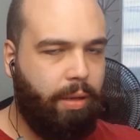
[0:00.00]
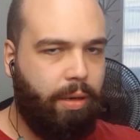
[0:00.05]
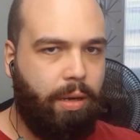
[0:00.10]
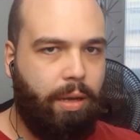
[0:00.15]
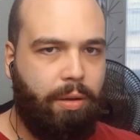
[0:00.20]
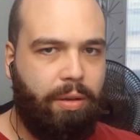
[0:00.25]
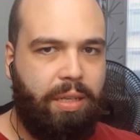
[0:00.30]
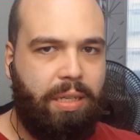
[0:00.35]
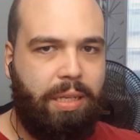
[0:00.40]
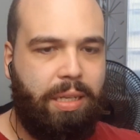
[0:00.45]
You
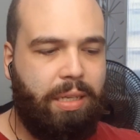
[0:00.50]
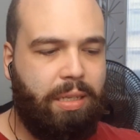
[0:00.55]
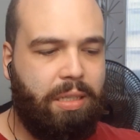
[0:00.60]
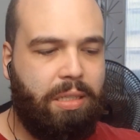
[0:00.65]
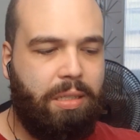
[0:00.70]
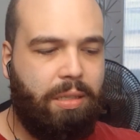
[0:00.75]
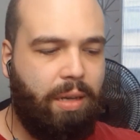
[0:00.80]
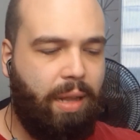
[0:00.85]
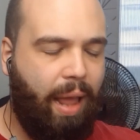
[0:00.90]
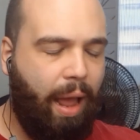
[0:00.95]
know, he, he
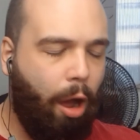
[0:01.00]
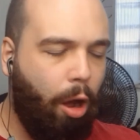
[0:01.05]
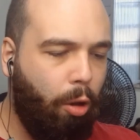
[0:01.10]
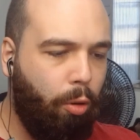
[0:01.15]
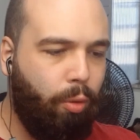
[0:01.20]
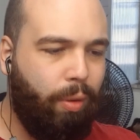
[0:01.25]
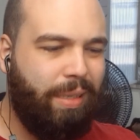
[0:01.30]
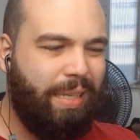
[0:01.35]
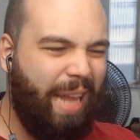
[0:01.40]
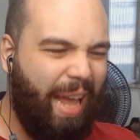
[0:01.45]
doesn't
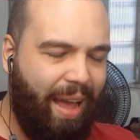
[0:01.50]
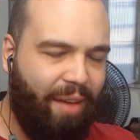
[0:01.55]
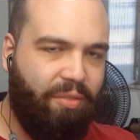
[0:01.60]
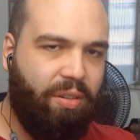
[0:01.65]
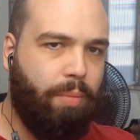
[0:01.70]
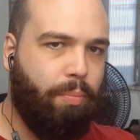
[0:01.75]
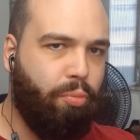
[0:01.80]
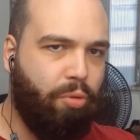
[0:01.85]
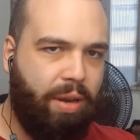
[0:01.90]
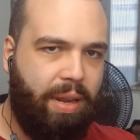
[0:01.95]
always have
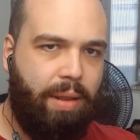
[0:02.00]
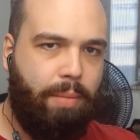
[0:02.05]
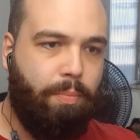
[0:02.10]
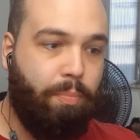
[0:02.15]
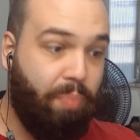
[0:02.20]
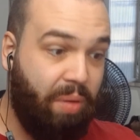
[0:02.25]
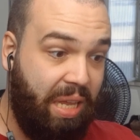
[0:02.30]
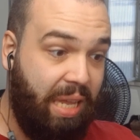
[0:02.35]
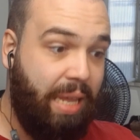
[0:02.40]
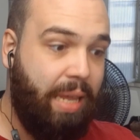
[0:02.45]
to
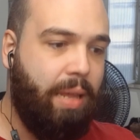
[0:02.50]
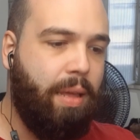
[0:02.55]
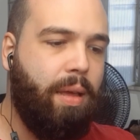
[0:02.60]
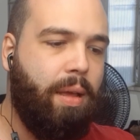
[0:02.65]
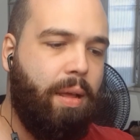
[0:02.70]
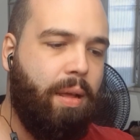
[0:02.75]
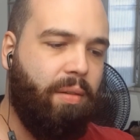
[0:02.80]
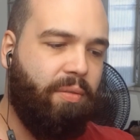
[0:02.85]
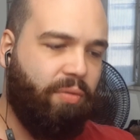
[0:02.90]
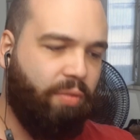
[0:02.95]
be
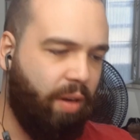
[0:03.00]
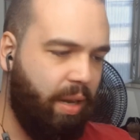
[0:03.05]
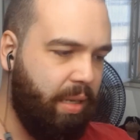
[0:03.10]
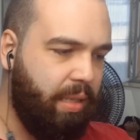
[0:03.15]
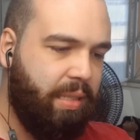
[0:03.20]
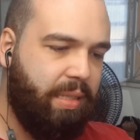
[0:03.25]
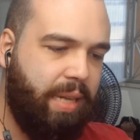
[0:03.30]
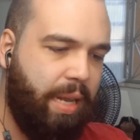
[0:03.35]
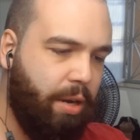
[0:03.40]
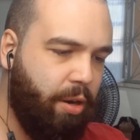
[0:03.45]
front
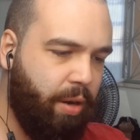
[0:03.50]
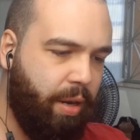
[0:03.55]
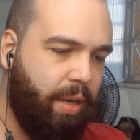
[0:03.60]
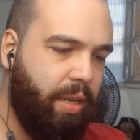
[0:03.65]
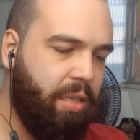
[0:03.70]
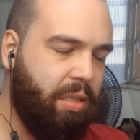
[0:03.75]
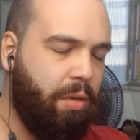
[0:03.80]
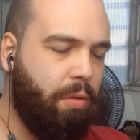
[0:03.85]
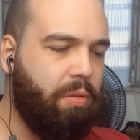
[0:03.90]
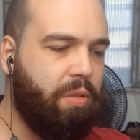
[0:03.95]
and center
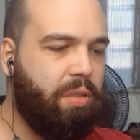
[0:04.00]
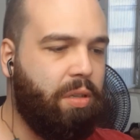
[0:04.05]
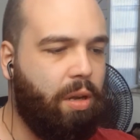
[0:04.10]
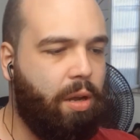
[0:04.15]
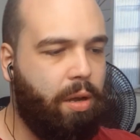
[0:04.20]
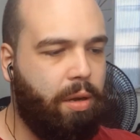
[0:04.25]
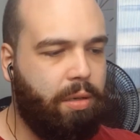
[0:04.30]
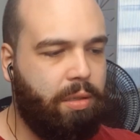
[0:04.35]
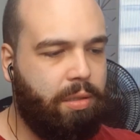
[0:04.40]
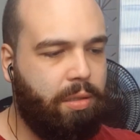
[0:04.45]
in his own
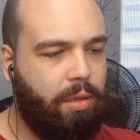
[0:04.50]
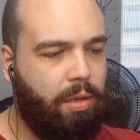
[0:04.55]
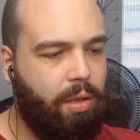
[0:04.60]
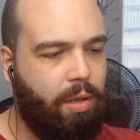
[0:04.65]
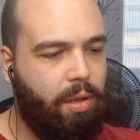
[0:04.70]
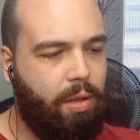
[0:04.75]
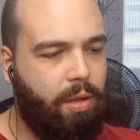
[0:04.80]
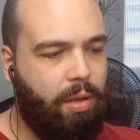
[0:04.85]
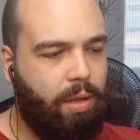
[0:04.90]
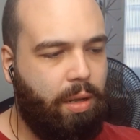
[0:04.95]
songs
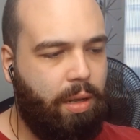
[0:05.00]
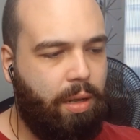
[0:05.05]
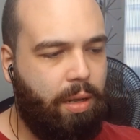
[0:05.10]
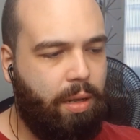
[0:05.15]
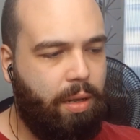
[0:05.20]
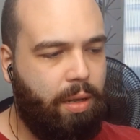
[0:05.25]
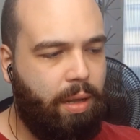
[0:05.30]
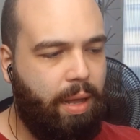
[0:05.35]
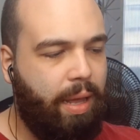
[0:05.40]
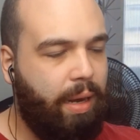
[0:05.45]

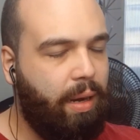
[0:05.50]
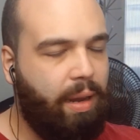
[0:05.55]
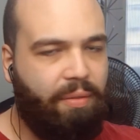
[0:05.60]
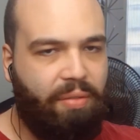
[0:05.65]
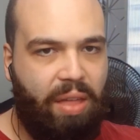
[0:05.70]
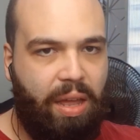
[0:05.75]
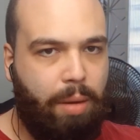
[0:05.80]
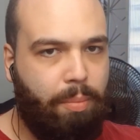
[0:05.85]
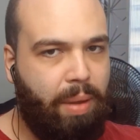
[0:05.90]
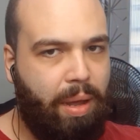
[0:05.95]
uh, I love
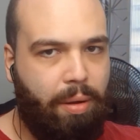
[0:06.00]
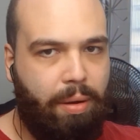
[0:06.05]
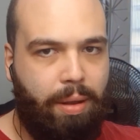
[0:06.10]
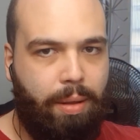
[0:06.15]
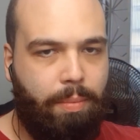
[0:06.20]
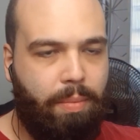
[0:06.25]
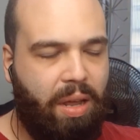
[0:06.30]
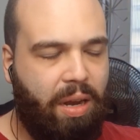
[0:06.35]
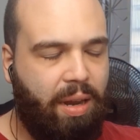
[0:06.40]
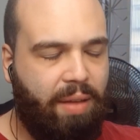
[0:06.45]
that about
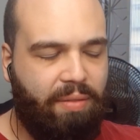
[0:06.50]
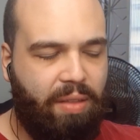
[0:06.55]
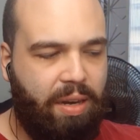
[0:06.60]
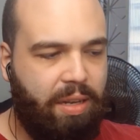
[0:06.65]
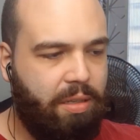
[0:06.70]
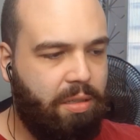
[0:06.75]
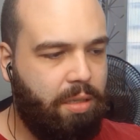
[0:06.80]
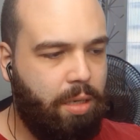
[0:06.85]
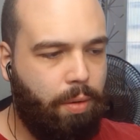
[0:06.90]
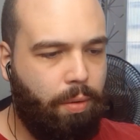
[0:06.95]
him. I love that
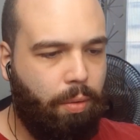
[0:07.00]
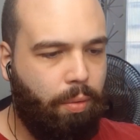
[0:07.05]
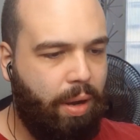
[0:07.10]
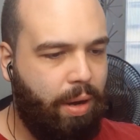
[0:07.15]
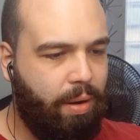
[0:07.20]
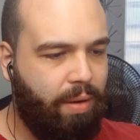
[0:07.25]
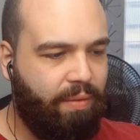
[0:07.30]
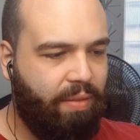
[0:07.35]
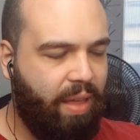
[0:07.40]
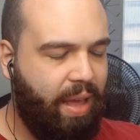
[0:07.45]
he's so
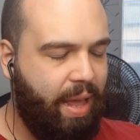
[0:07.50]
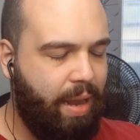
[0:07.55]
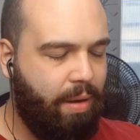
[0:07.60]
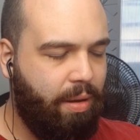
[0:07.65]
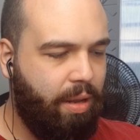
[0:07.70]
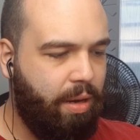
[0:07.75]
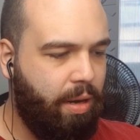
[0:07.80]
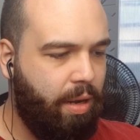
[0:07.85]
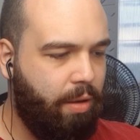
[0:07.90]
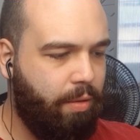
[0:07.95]
aware of that.
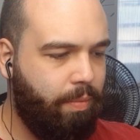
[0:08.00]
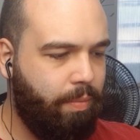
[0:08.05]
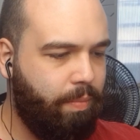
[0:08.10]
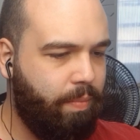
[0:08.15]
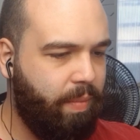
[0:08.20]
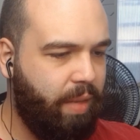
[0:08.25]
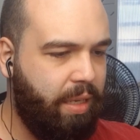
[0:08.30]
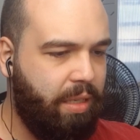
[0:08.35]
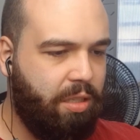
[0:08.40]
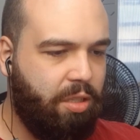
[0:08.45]
You know,
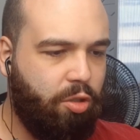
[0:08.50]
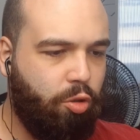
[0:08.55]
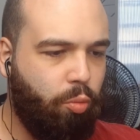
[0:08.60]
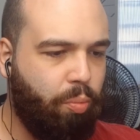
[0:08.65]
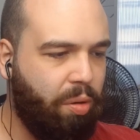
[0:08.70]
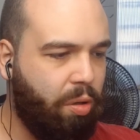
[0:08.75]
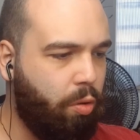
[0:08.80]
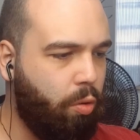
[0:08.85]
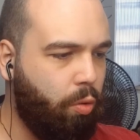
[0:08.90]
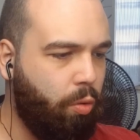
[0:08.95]
he's
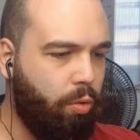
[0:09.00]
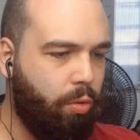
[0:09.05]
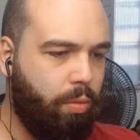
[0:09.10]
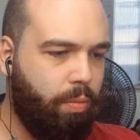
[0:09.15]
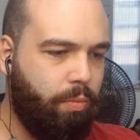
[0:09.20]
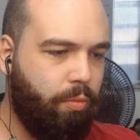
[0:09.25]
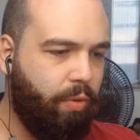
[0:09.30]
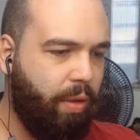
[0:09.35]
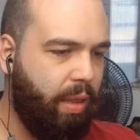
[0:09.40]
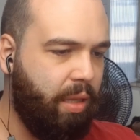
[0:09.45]
super cool
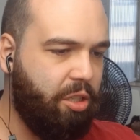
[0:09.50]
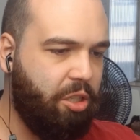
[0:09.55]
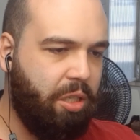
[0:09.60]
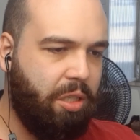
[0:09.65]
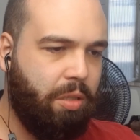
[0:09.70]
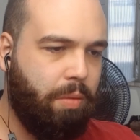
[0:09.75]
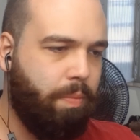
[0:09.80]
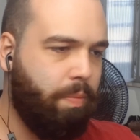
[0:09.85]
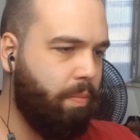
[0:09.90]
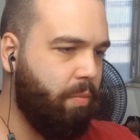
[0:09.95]
with
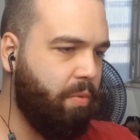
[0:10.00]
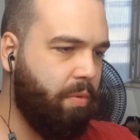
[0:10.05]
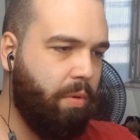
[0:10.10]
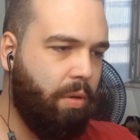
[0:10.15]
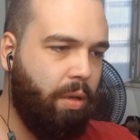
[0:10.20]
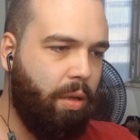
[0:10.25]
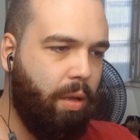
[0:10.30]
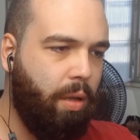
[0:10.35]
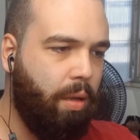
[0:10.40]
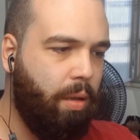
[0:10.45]
just
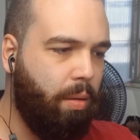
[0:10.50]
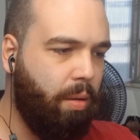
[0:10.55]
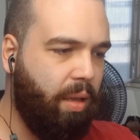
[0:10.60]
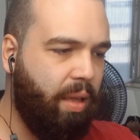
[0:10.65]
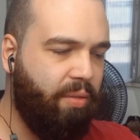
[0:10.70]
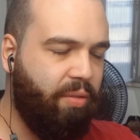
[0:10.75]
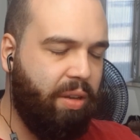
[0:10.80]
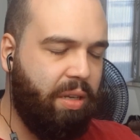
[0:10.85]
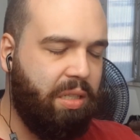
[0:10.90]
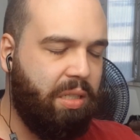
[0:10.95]

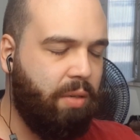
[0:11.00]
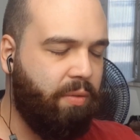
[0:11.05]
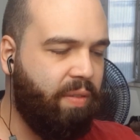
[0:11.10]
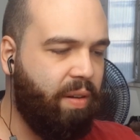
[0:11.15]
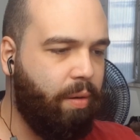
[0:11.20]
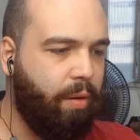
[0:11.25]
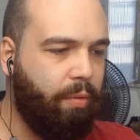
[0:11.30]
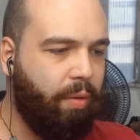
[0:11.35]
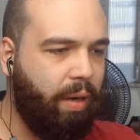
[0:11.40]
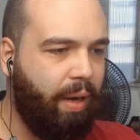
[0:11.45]
giving us a
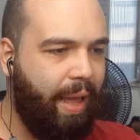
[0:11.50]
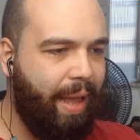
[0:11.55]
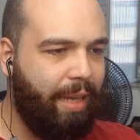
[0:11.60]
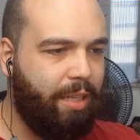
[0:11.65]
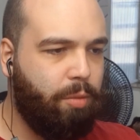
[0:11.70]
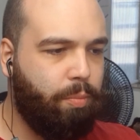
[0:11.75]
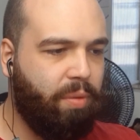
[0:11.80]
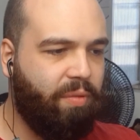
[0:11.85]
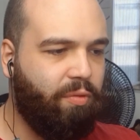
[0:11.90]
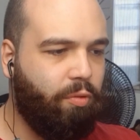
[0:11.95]
very
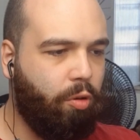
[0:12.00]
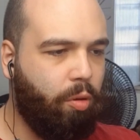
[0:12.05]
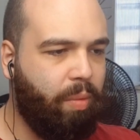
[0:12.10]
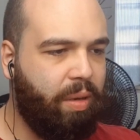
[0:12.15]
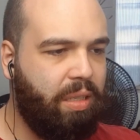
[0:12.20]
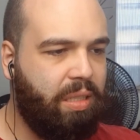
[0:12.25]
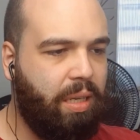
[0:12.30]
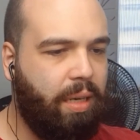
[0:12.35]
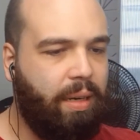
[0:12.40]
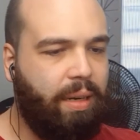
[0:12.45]
relaxed
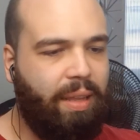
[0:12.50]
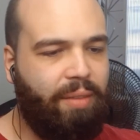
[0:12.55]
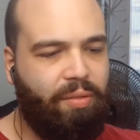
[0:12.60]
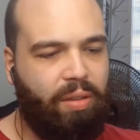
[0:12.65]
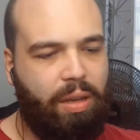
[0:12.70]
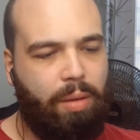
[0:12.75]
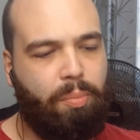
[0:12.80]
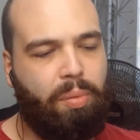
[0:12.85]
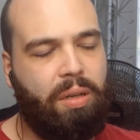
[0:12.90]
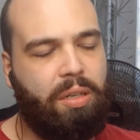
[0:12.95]
performance and
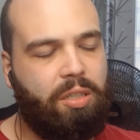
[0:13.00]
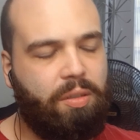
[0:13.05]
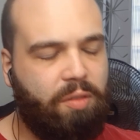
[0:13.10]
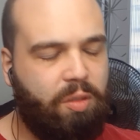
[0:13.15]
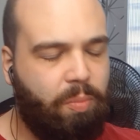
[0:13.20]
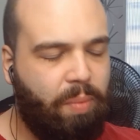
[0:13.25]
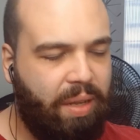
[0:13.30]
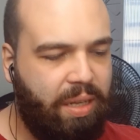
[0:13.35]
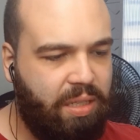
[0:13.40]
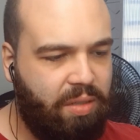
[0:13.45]
leaving a bunch of
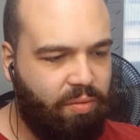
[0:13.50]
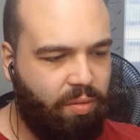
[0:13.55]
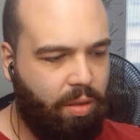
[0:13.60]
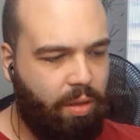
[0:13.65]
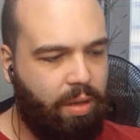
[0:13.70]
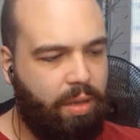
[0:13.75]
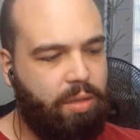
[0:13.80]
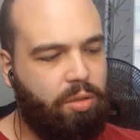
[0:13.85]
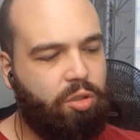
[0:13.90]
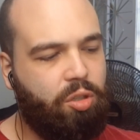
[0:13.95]
space for
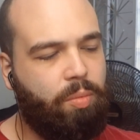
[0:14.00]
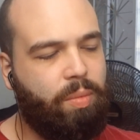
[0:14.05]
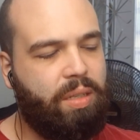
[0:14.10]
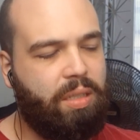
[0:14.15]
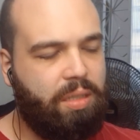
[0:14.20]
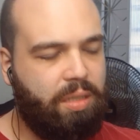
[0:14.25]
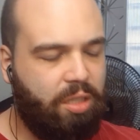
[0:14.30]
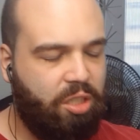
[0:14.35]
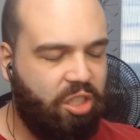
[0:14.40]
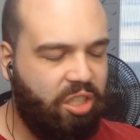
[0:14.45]
the
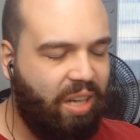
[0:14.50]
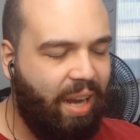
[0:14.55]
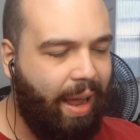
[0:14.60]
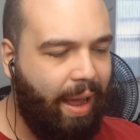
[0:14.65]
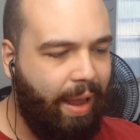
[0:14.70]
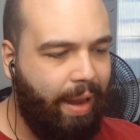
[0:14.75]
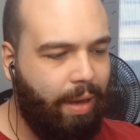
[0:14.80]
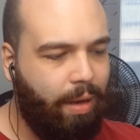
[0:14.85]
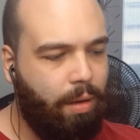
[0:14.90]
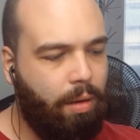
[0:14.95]
instruments to
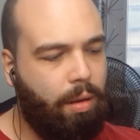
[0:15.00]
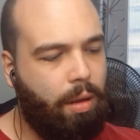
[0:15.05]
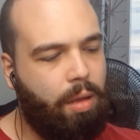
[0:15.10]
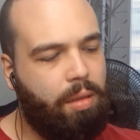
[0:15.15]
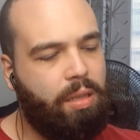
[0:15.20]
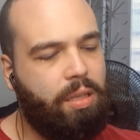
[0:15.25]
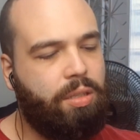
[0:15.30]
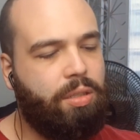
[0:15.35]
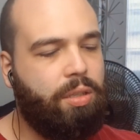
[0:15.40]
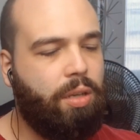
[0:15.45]
shine
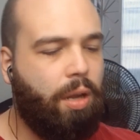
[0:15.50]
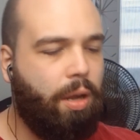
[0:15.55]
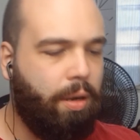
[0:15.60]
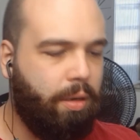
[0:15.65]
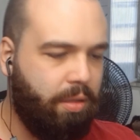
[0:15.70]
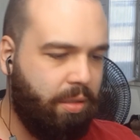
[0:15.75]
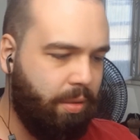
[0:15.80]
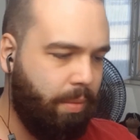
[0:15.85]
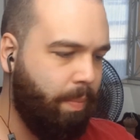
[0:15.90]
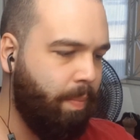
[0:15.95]
on these
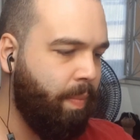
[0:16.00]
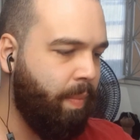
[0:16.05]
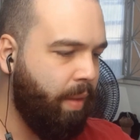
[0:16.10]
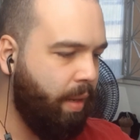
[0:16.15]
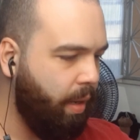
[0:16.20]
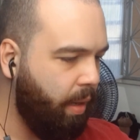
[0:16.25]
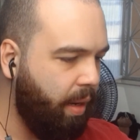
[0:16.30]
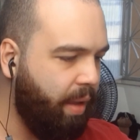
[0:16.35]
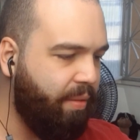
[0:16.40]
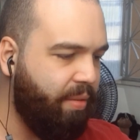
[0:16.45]
songs.
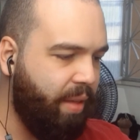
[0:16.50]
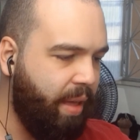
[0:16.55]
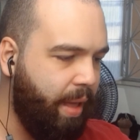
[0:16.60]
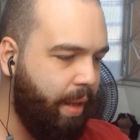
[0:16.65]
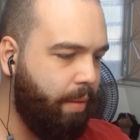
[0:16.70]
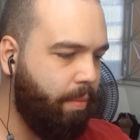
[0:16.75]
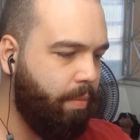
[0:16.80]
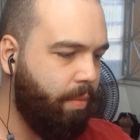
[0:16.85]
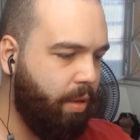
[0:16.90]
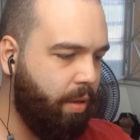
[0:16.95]
Love
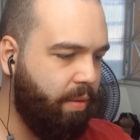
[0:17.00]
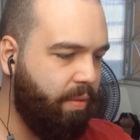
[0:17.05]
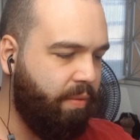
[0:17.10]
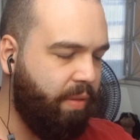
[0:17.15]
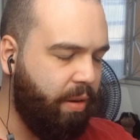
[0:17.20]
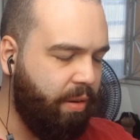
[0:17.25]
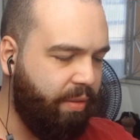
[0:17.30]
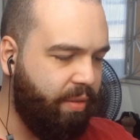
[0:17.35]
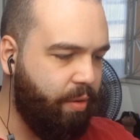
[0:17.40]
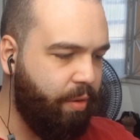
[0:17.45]
that.
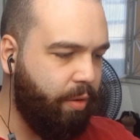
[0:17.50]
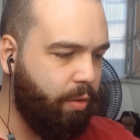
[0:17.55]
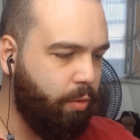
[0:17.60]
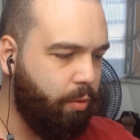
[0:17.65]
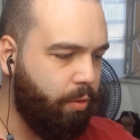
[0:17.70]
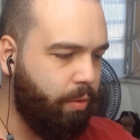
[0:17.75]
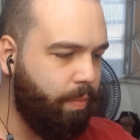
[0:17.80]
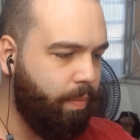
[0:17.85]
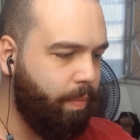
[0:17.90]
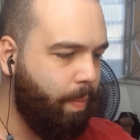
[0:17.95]
Very, very
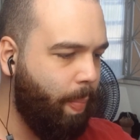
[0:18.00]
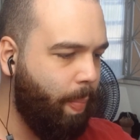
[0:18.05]
cool.